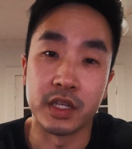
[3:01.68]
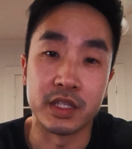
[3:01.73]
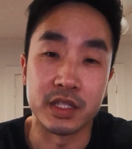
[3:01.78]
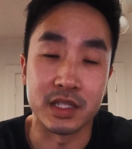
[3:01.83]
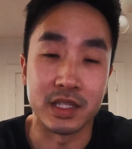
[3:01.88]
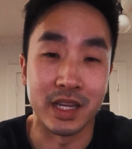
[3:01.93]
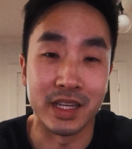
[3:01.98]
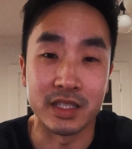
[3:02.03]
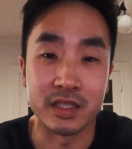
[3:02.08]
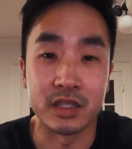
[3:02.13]

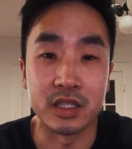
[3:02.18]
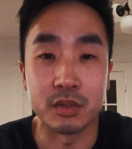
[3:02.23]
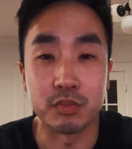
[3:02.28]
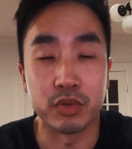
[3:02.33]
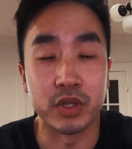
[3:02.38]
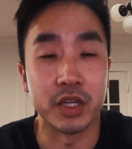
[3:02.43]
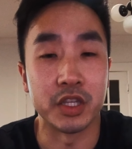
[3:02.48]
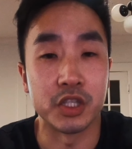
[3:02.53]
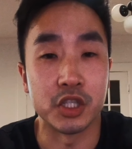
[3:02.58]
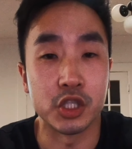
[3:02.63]
his license
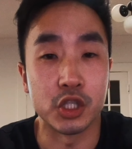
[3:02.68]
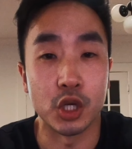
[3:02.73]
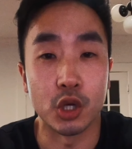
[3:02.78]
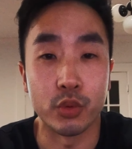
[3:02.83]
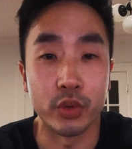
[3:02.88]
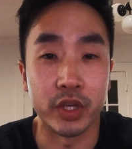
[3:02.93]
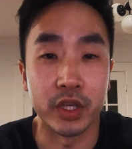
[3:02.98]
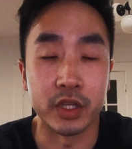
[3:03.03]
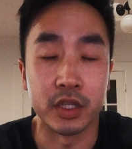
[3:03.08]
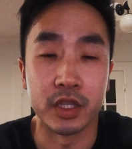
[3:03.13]
plate
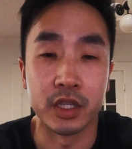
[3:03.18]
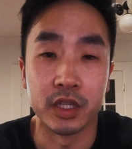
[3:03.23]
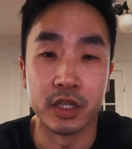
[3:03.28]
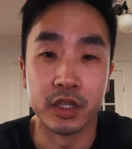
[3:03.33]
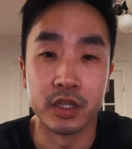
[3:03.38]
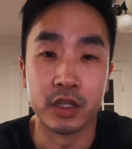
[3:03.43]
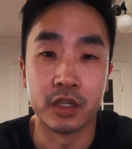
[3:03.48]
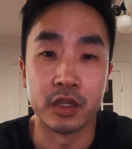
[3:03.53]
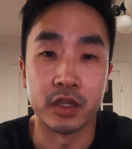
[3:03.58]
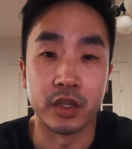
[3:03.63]
showing
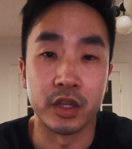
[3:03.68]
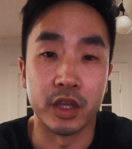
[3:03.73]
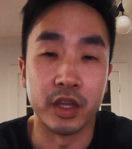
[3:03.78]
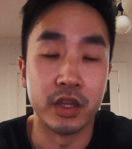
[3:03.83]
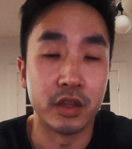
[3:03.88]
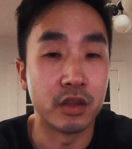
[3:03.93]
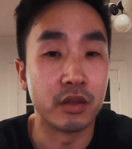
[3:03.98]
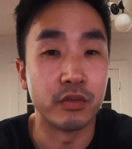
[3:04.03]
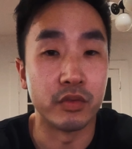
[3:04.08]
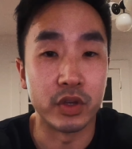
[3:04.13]

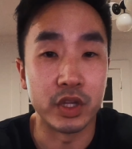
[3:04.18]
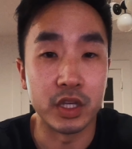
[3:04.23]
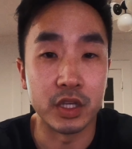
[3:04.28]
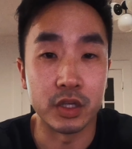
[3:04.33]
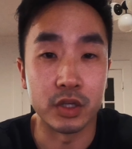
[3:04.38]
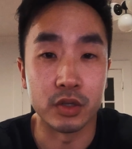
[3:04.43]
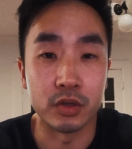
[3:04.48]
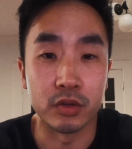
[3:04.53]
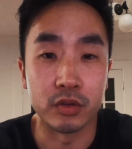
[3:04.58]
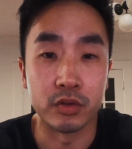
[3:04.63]
in the
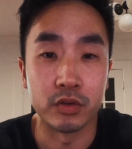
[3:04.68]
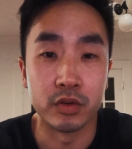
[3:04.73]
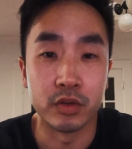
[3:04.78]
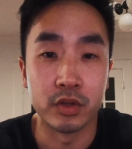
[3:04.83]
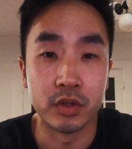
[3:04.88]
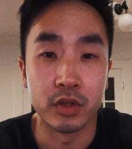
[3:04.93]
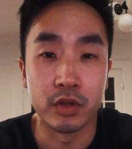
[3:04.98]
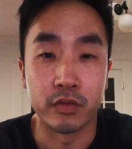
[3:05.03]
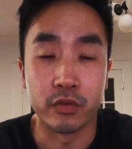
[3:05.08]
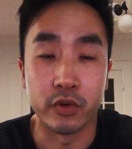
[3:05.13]
video
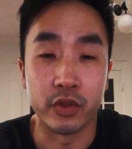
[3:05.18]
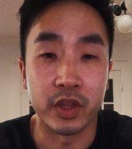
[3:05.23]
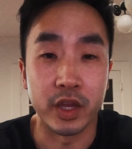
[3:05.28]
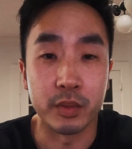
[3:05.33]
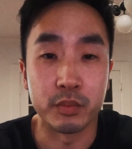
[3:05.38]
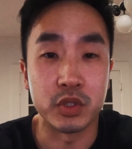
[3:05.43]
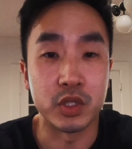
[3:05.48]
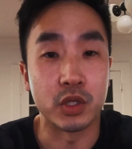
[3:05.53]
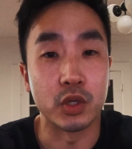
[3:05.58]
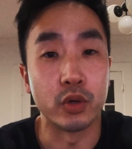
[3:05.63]
for
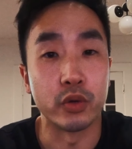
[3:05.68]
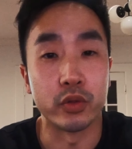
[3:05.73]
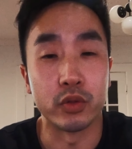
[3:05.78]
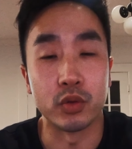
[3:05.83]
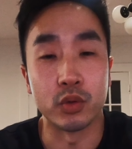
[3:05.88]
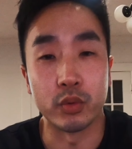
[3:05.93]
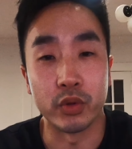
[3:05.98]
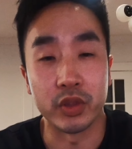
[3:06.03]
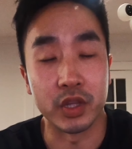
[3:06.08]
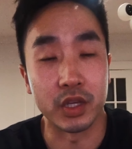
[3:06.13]
them to go
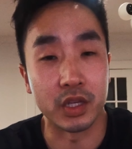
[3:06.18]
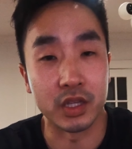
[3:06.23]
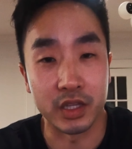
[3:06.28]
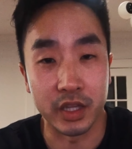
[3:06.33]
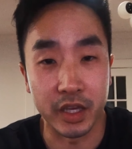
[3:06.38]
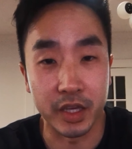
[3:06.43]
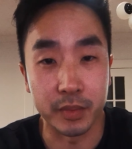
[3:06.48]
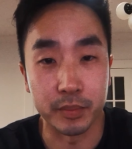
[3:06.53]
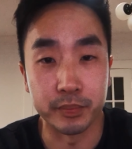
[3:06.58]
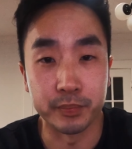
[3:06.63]
through with the
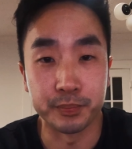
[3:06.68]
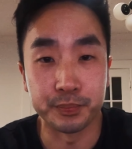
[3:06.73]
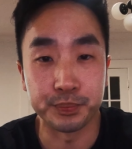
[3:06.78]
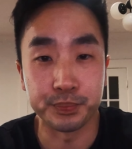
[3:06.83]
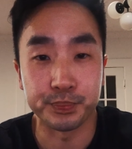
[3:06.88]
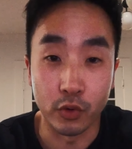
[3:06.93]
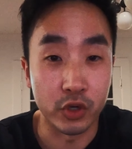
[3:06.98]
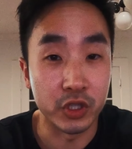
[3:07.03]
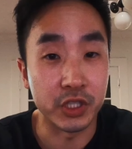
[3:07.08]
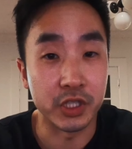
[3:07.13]
claim.
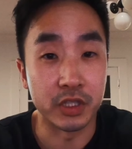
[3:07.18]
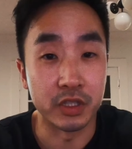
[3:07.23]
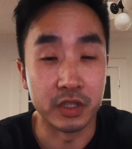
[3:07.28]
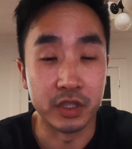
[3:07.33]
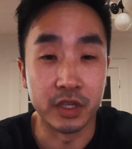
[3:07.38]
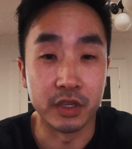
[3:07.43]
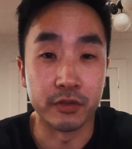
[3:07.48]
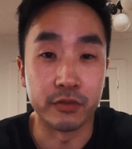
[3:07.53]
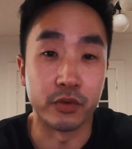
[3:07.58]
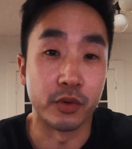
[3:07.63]

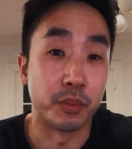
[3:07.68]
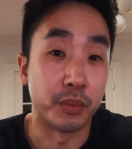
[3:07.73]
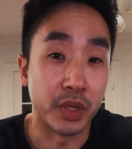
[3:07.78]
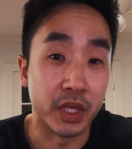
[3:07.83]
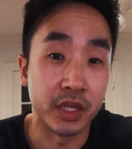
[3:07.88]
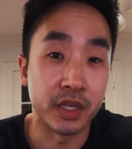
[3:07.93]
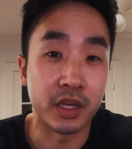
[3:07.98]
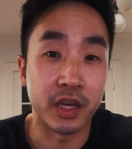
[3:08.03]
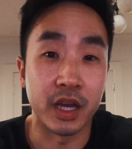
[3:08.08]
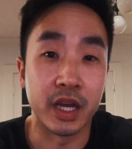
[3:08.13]
Fortunately for
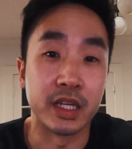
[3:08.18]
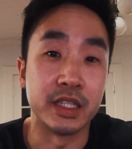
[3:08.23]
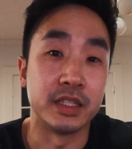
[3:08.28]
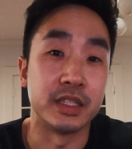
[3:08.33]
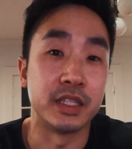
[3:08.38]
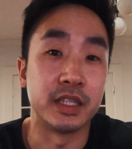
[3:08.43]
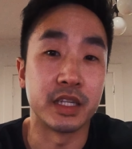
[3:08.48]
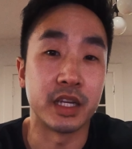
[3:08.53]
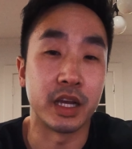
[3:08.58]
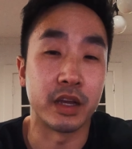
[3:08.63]
me, I
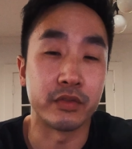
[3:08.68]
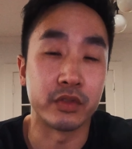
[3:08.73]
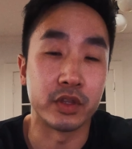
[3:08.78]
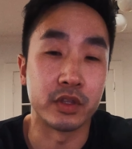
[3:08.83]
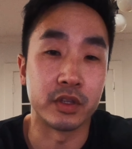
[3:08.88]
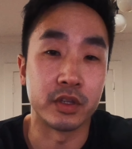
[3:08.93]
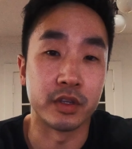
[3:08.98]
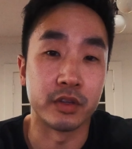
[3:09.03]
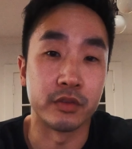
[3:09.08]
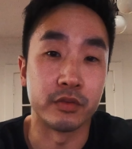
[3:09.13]
did have
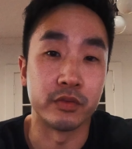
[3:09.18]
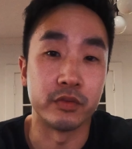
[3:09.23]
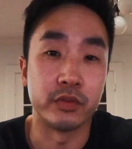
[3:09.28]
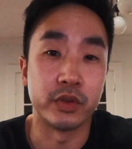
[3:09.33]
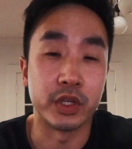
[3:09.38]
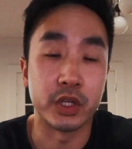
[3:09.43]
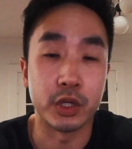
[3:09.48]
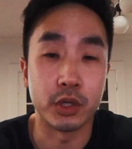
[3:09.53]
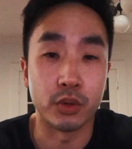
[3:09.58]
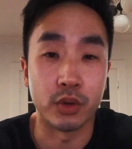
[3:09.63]
the
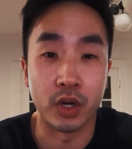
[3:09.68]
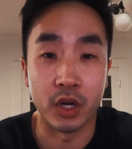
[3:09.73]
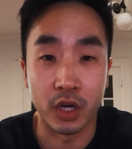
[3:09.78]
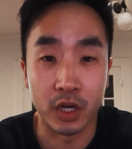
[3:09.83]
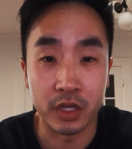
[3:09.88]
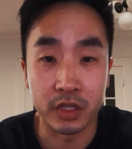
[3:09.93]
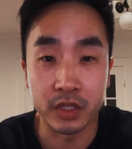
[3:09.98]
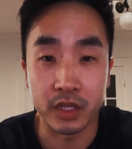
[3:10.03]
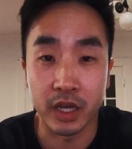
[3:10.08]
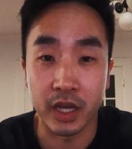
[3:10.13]
video
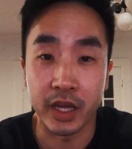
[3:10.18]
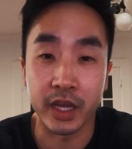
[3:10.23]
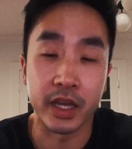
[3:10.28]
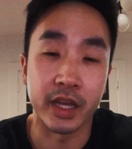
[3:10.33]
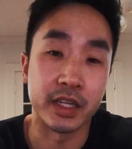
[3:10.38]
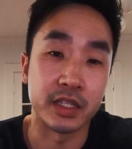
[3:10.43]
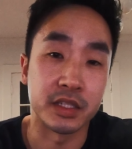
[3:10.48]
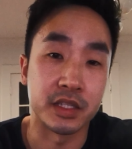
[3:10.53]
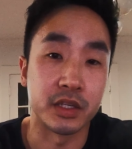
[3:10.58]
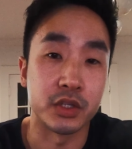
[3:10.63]
on. I
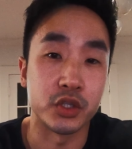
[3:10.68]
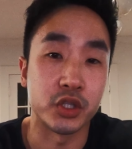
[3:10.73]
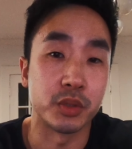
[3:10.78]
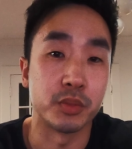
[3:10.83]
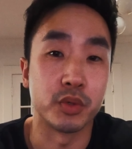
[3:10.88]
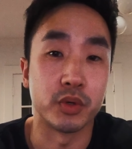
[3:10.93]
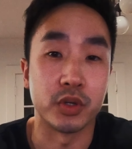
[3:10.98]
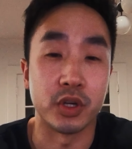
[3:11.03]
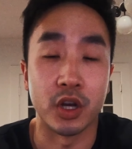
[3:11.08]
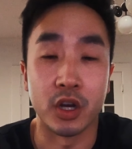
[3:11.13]
had
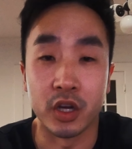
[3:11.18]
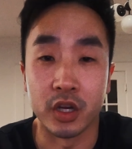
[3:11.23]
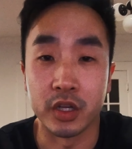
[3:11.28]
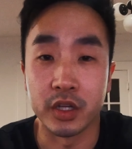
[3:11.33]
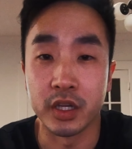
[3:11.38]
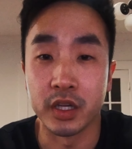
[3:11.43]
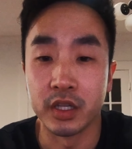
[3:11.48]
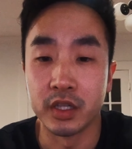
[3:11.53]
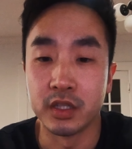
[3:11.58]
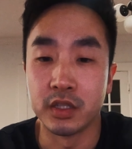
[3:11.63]
Sentry Mode
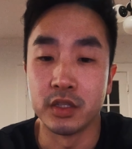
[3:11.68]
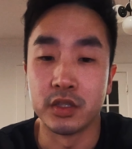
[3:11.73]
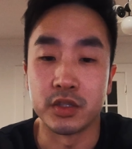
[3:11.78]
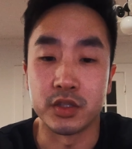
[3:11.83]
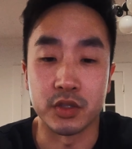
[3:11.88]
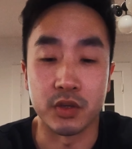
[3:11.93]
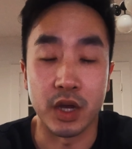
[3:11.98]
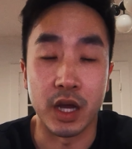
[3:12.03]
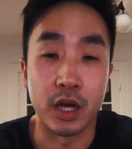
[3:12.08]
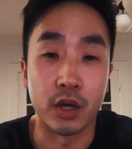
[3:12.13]
on,
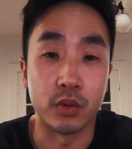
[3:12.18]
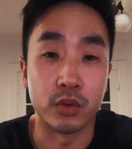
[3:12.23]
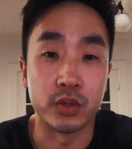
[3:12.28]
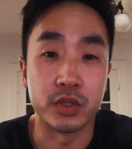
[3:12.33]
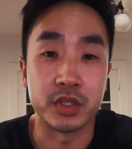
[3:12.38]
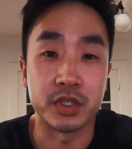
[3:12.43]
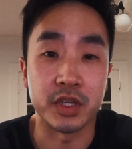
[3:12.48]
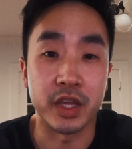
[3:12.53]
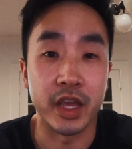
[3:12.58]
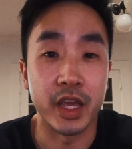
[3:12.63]
so I
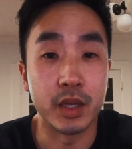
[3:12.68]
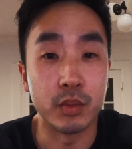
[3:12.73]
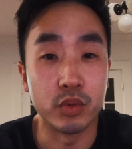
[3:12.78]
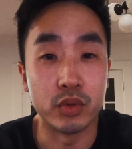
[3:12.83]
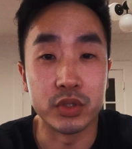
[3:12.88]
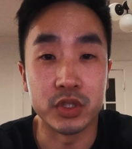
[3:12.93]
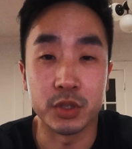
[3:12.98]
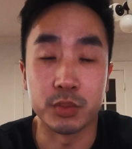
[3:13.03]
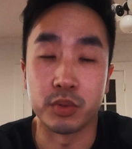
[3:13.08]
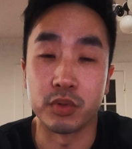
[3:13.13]
was
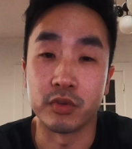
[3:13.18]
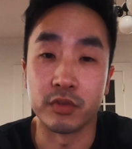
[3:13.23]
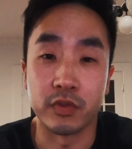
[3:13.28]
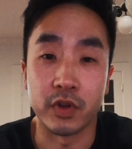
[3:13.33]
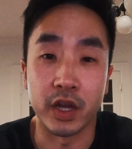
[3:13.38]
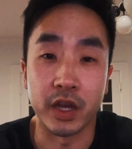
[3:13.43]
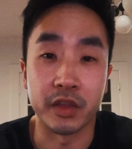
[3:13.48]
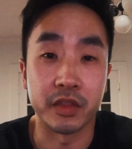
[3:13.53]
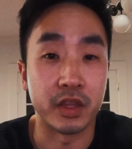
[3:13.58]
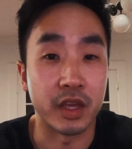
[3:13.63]
able to
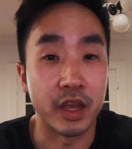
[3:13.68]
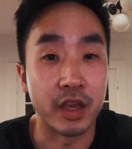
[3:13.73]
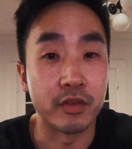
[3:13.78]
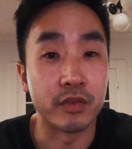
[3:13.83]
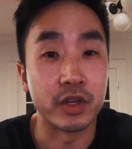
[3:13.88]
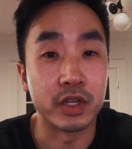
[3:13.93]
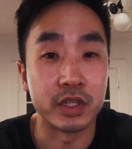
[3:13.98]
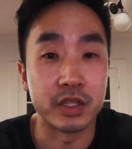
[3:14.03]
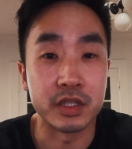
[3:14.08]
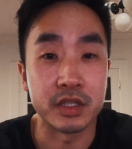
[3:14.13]
provide the
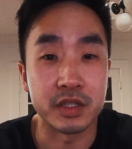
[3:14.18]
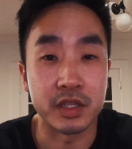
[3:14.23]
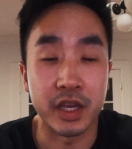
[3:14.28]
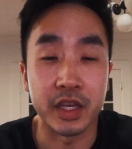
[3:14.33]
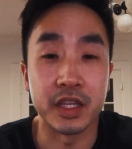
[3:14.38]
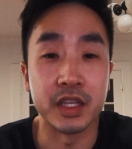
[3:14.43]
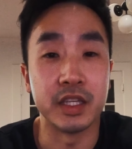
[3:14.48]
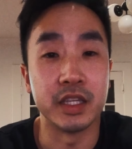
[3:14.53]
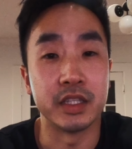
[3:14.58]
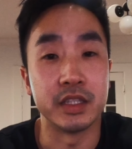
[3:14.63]
evidence
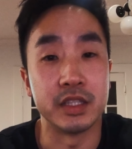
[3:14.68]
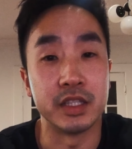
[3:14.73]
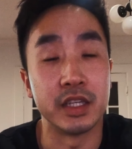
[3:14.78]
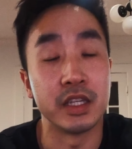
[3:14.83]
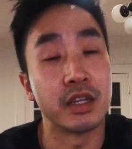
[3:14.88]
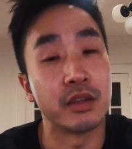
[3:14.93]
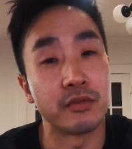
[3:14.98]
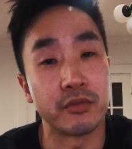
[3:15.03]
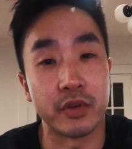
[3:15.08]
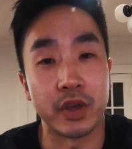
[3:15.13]
that he
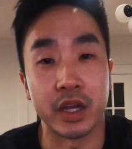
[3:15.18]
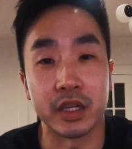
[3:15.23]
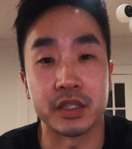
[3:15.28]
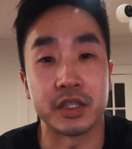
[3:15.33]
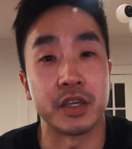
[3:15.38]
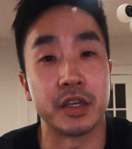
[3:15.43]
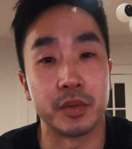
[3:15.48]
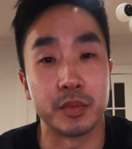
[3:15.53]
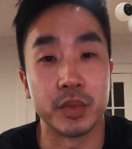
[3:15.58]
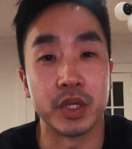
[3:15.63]
did in
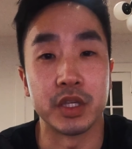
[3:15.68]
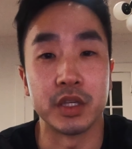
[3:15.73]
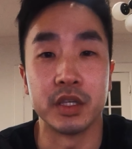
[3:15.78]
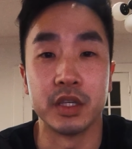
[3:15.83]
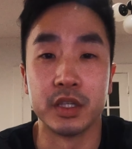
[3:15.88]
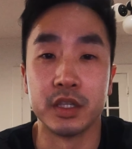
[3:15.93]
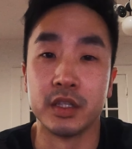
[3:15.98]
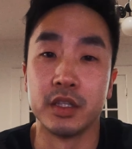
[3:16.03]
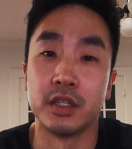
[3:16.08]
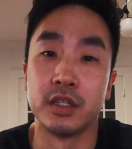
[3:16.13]
fact hit
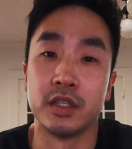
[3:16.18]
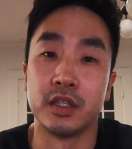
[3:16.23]
me.